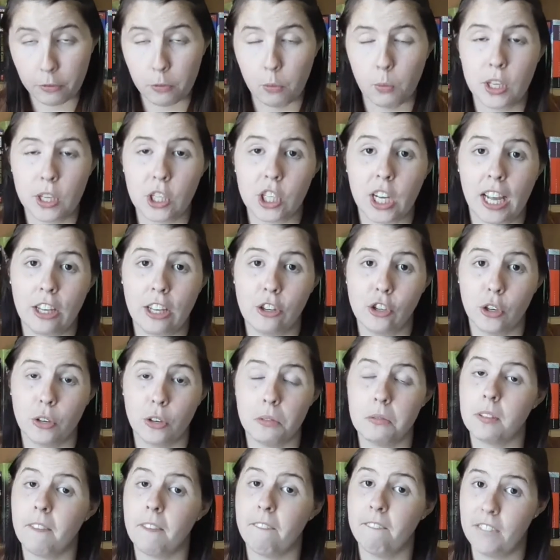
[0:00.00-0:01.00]
for which I
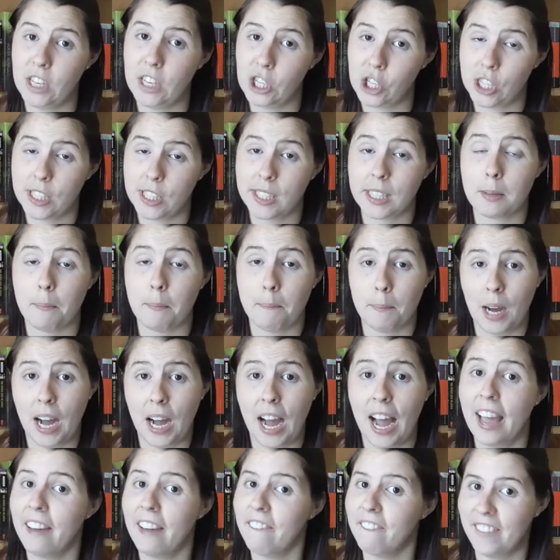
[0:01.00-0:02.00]
chose Vicious
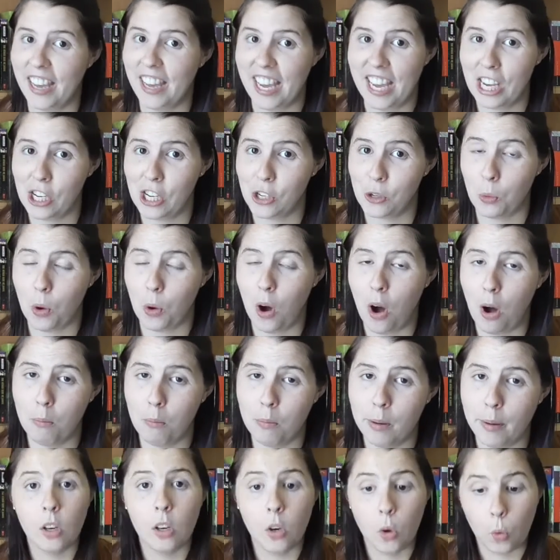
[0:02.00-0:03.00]
by V.E.
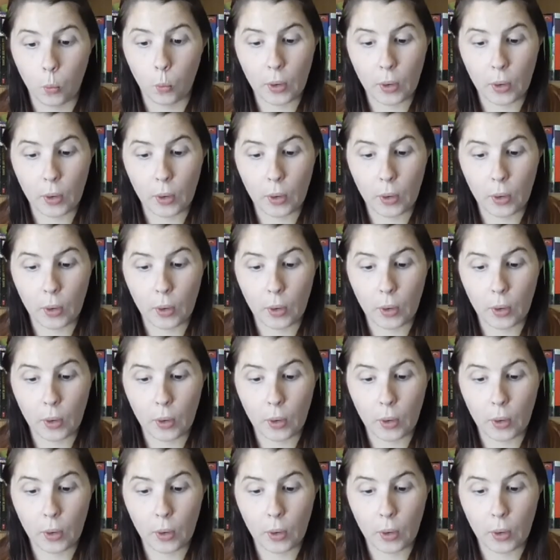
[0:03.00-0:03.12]
Schwab.